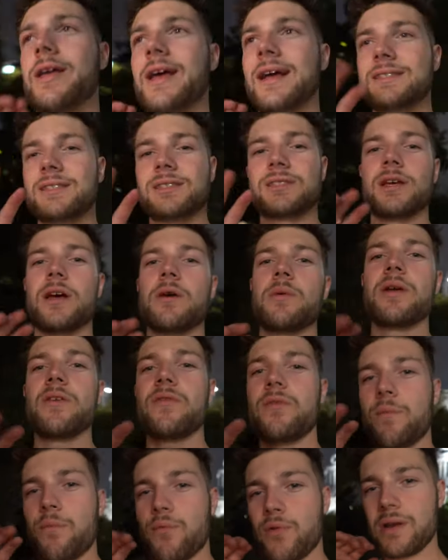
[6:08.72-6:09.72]
Okay, so
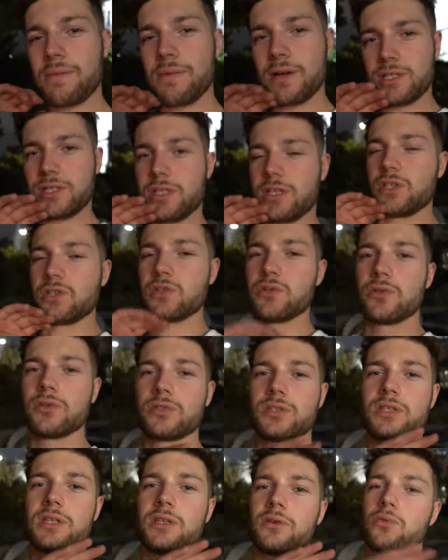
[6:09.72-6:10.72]
we've pretty much
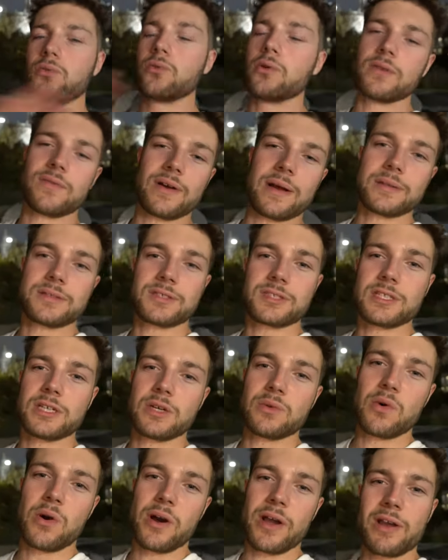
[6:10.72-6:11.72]
exhausted all of our steel
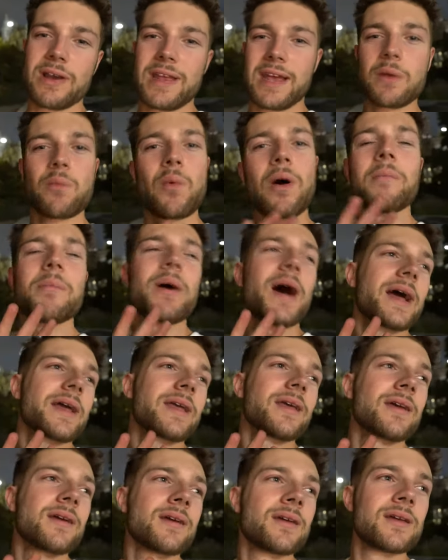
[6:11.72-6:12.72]
wool. I only had one
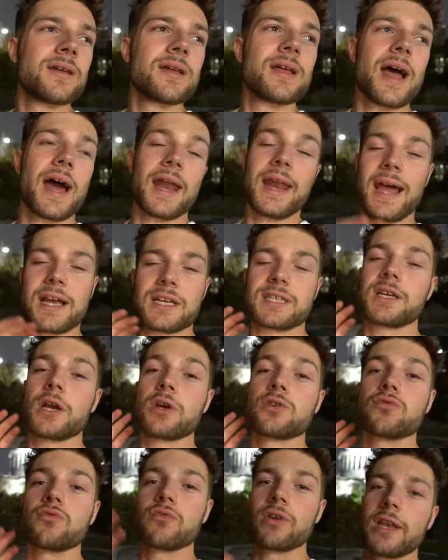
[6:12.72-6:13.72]
packet and it actually
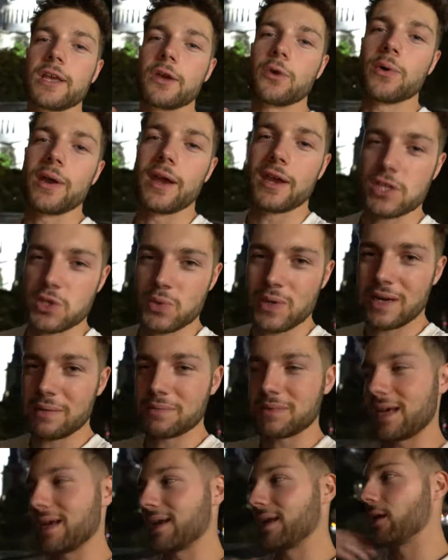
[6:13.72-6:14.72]
goes really quick because you end
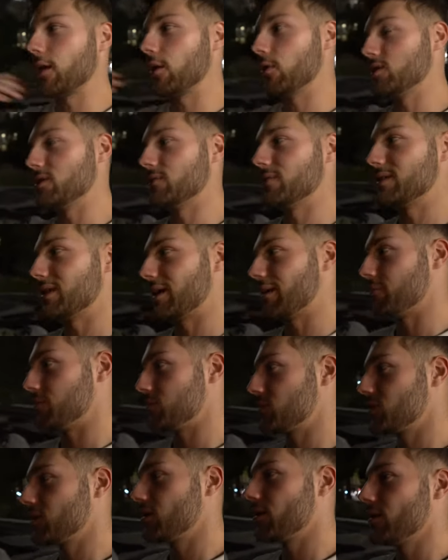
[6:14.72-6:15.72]
up taking loads of
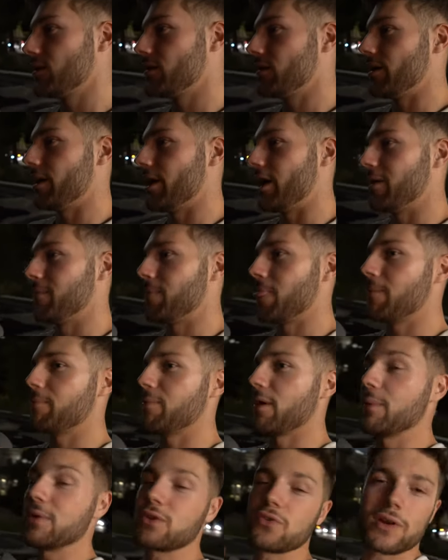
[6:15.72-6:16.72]
attempts. Um,
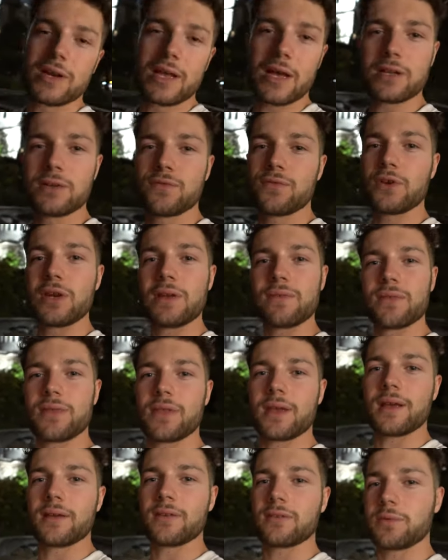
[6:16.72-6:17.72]
but we tried out a few different
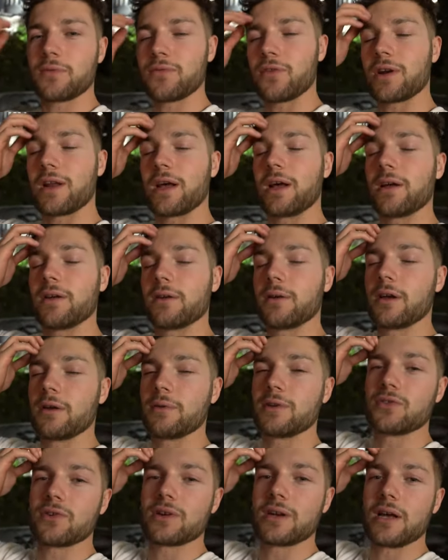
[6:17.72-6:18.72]
things. We tried out, uh,
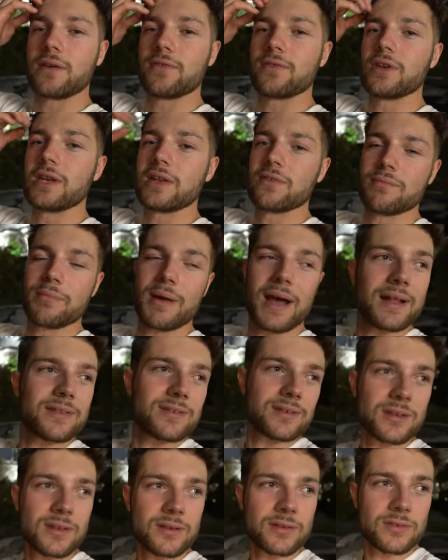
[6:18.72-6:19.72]
we tried out a few different
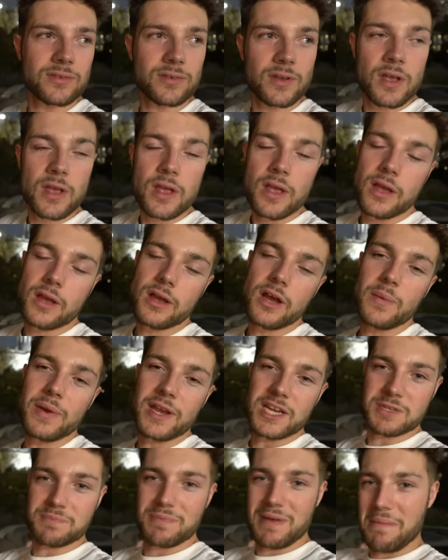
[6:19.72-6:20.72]
patterns. Uh, we
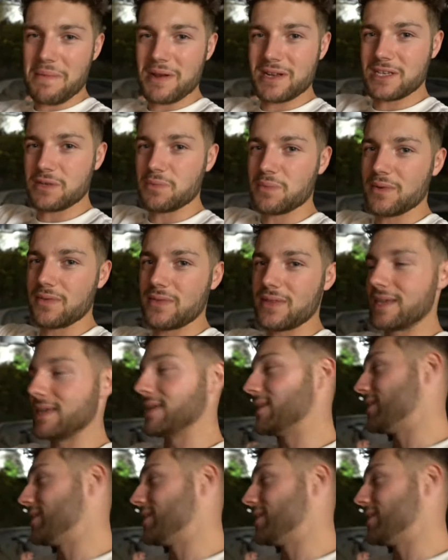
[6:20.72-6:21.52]
experimented with the